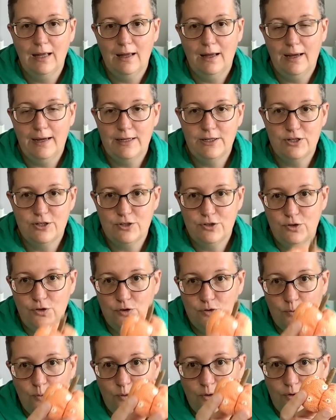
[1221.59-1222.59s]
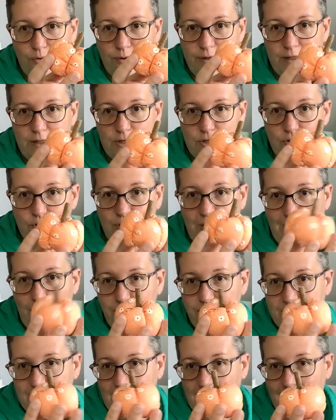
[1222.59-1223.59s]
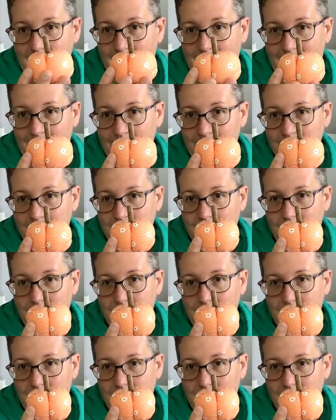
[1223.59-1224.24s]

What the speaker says: I just used what orange scraps I had,